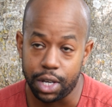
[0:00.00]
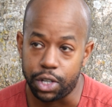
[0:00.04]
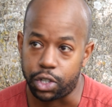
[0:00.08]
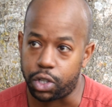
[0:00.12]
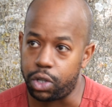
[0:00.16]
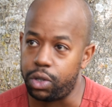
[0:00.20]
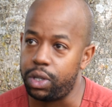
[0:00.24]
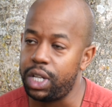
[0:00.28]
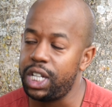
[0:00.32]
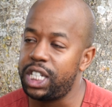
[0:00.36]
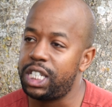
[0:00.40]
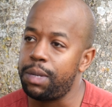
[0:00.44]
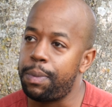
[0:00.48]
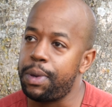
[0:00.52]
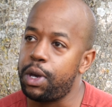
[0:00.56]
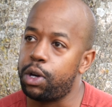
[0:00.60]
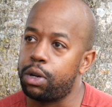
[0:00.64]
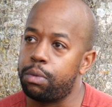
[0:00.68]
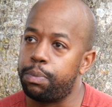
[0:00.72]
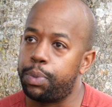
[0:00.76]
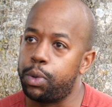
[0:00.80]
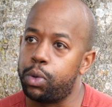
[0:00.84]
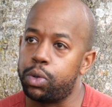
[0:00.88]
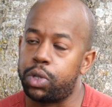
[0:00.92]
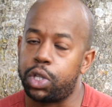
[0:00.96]
So you need to be on
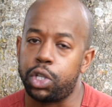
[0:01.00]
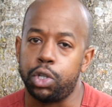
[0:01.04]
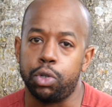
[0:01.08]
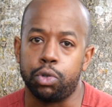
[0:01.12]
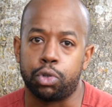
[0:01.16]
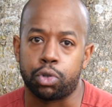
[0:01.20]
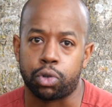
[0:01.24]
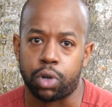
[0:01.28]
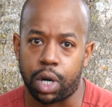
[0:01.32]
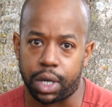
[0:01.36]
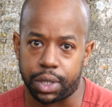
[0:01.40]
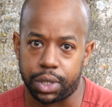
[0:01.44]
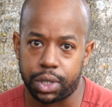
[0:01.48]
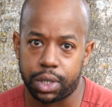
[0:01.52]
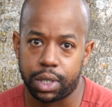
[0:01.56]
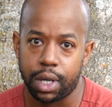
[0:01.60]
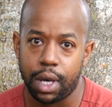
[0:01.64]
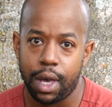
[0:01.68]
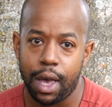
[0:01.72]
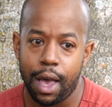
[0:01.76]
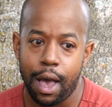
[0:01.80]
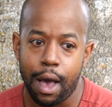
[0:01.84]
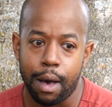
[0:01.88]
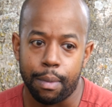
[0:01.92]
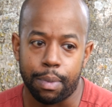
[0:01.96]
a board that you trust.
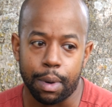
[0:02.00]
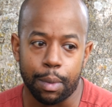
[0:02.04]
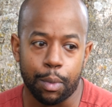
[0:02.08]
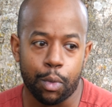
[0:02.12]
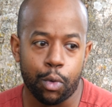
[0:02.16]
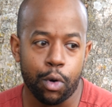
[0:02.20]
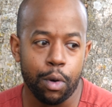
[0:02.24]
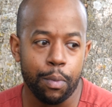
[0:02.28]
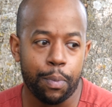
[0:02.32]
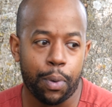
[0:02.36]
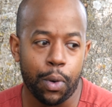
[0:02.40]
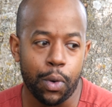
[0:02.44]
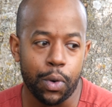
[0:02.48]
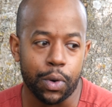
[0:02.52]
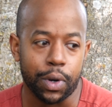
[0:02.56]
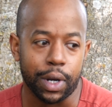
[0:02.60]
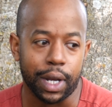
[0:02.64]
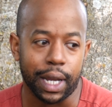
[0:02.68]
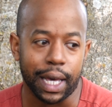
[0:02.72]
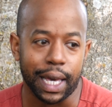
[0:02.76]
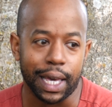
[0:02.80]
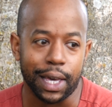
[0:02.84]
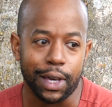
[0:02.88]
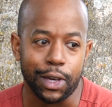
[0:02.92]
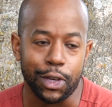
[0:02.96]
But more
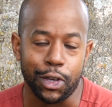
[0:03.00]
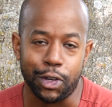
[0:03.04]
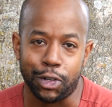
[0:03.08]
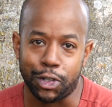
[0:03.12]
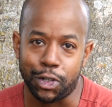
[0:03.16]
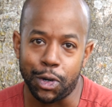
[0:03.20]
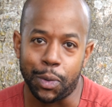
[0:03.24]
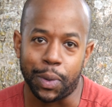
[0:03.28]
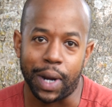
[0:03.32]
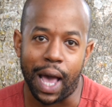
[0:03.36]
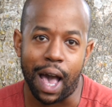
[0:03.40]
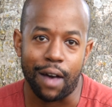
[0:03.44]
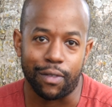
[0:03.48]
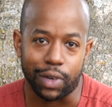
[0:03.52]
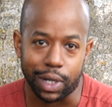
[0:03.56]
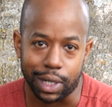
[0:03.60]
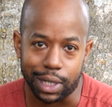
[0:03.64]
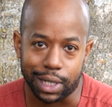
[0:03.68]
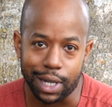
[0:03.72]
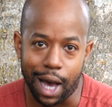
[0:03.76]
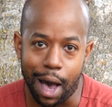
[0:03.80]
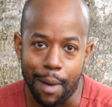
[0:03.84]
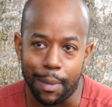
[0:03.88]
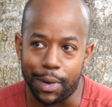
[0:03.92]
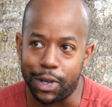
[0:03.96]
importantly, you still want to have a
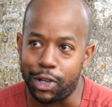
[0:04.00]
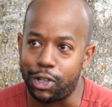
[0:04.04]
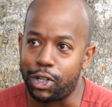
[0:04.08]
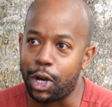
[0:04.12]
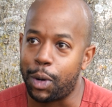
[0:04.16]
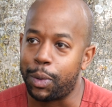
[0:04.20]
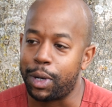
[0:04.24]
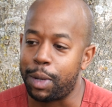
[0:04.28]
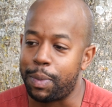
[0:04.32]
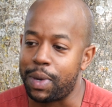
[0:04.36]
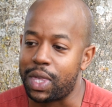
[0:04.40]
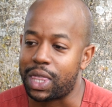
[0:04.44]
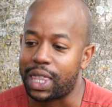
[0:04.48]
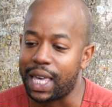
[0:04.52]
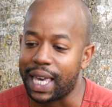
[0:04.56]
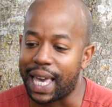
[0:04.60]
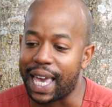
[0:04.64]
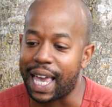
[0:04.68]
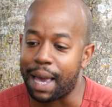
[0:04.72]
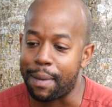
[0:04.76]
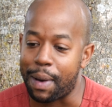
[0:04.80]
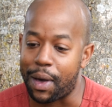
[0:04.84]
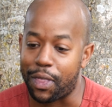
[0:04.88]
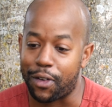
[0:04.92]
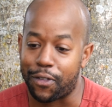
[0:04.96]
good time and you don't want to be
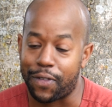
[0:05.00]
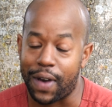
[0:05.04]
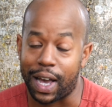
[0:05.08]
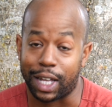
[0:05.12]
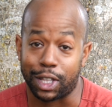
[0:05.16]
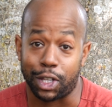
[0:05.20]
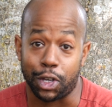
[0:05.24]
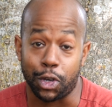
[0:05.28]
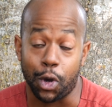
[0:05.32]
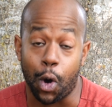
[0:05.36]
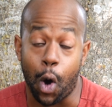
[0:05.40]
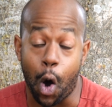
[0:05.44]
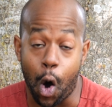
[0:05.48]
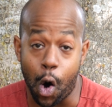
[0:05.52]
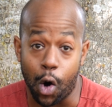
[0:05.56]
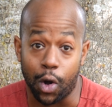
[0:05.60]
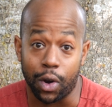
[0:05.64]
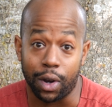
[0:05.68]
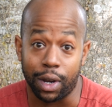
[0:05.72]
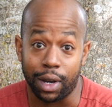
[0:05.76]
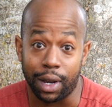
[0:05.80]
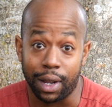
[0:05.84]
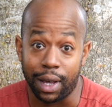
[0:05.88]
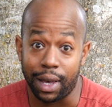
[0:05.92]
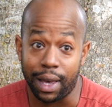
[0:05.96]
thinking about the fact that you're
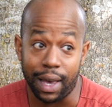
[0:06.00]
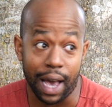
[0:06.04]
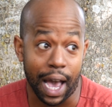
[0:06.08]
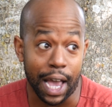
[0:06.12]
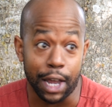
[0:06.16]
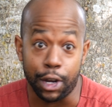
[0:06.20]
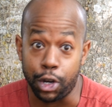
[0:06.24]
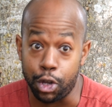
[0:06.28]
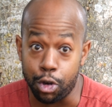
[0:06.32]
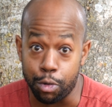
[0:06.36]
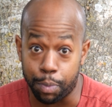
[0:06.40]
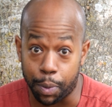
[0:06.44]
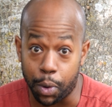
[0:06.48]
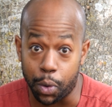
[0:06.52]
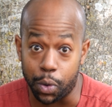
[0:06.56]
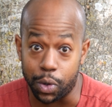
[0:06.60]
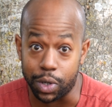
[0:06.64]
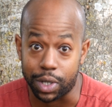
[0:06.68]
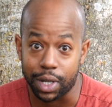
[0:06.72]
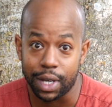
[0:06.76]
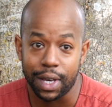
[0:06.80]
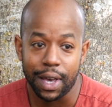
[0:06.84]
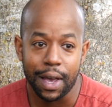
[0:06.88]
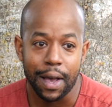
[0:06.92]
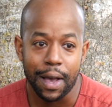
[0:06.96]
on a new board.